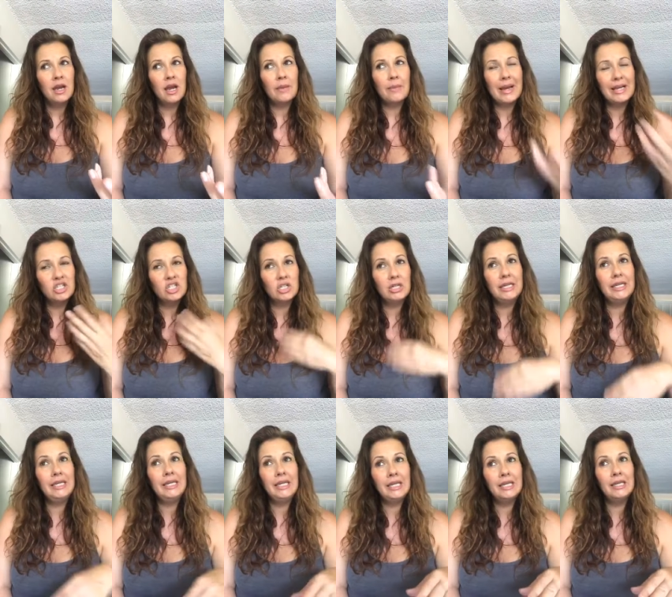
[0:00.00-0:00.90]
I'm
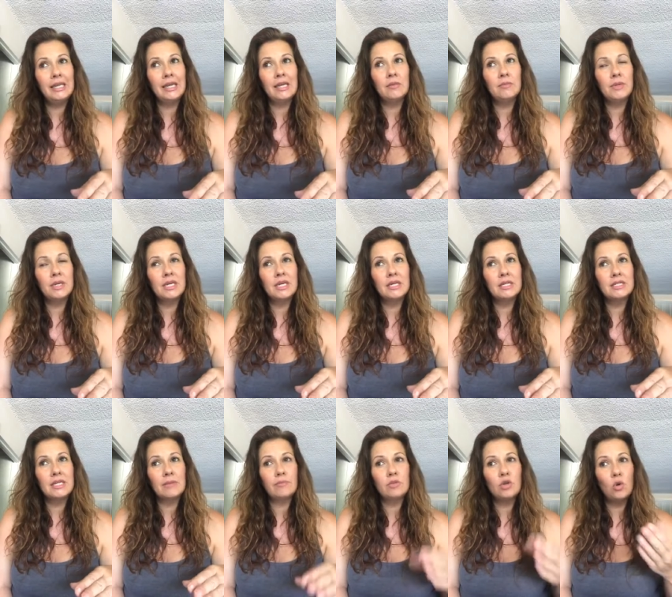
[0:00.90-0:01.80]
actually healing
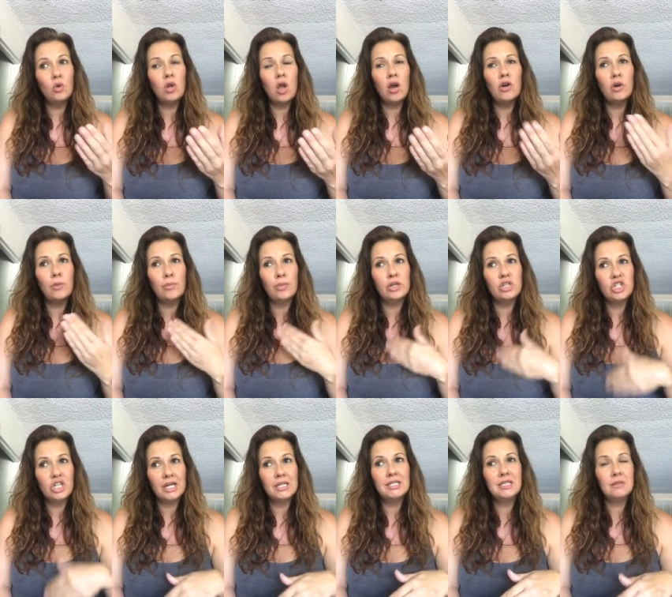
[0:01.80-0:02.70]
because I'm no longer
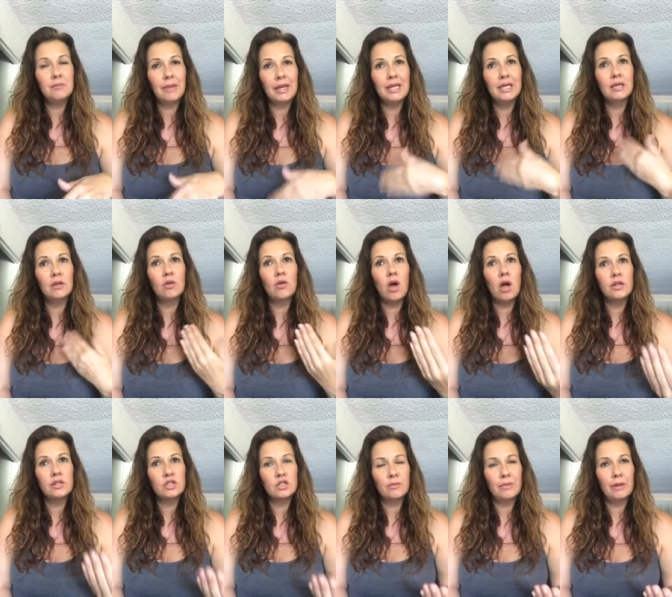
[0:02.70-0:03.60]
projecting my guilt
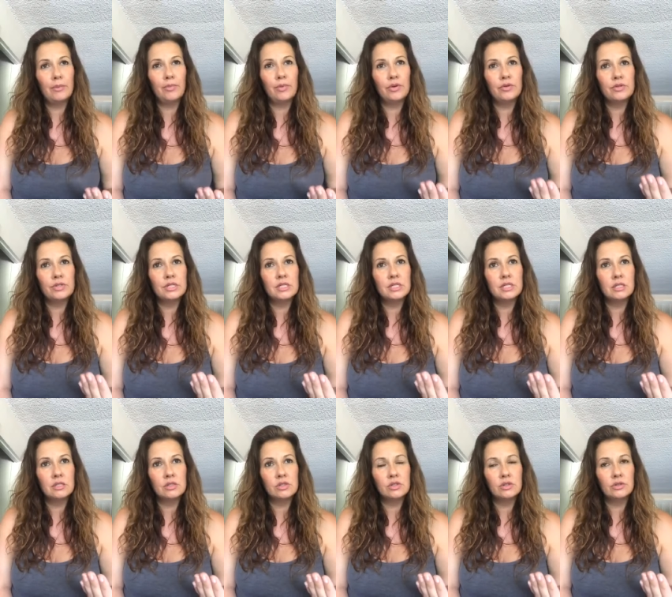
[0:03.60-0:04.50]
onto my brothers and
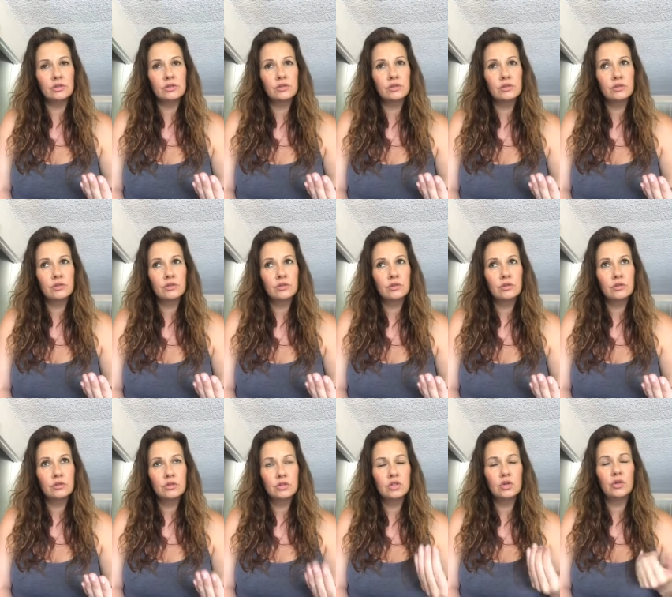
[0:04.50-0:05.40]
sisters.
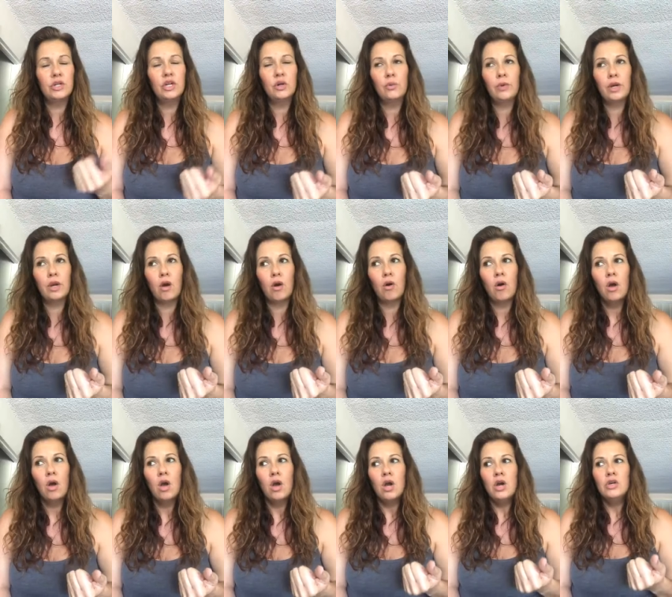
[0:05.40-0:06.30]
So here we go.
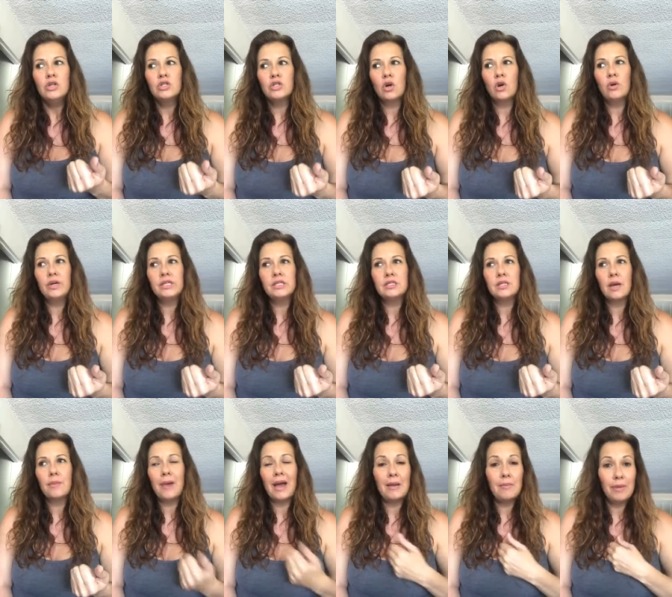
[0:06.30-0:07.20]
So it's
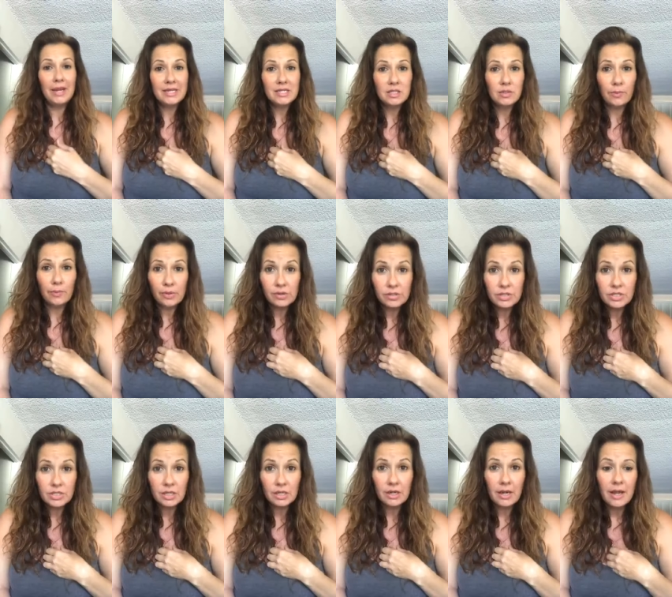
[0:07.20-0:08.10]
I bless the
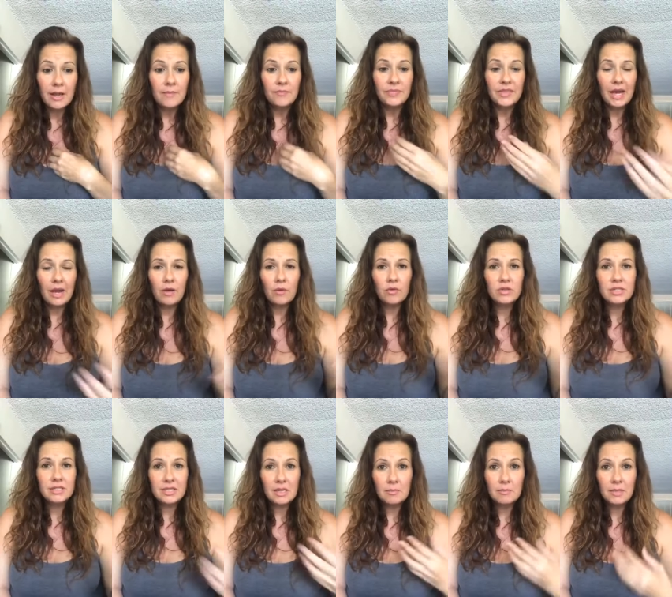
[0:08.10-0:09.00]
person that
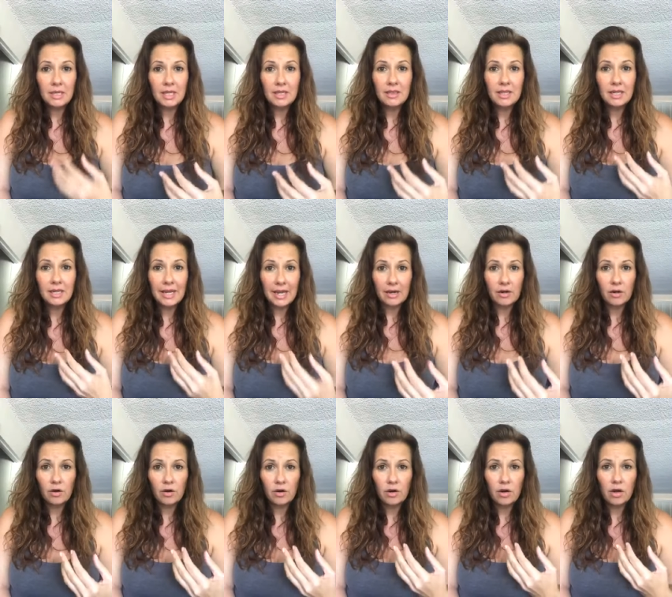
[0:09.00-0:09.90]
sent me the
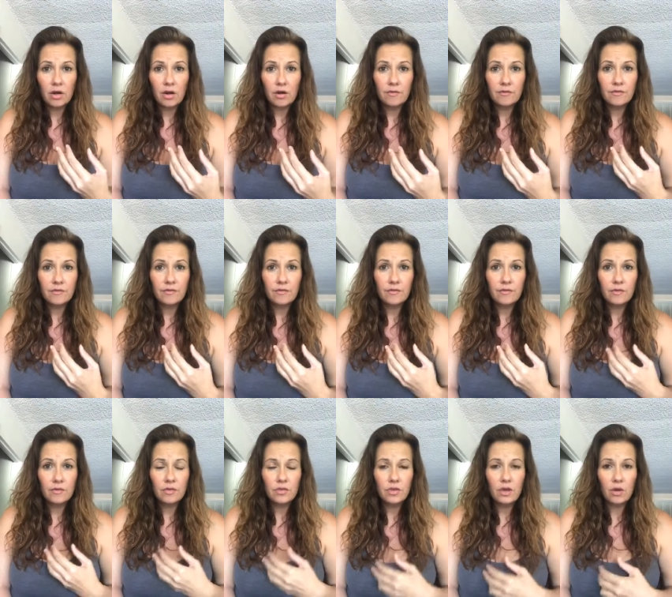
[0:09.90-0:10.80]
letter of
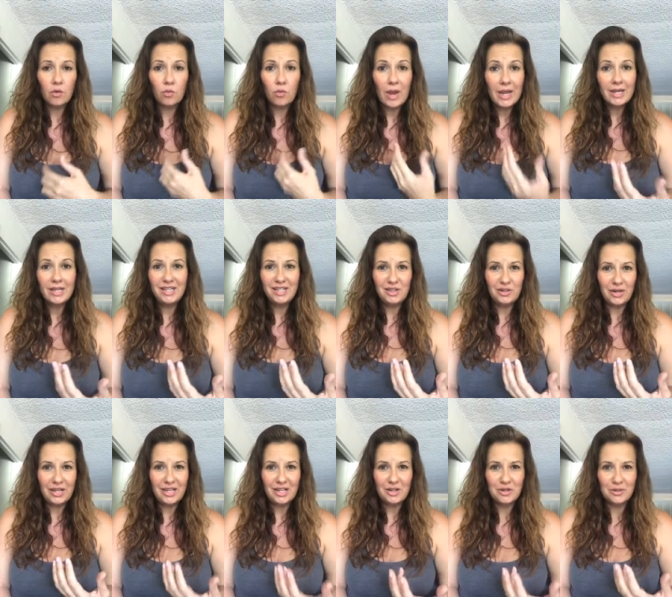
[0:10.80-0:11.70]
the rent
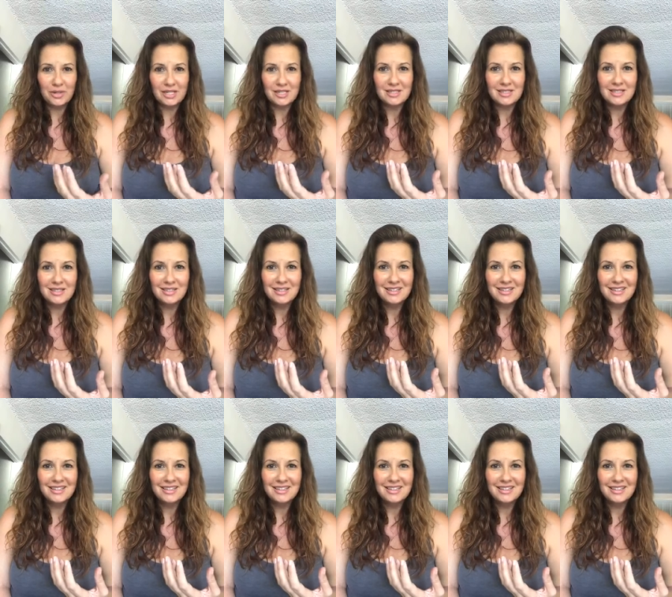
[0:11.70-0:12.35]
increase,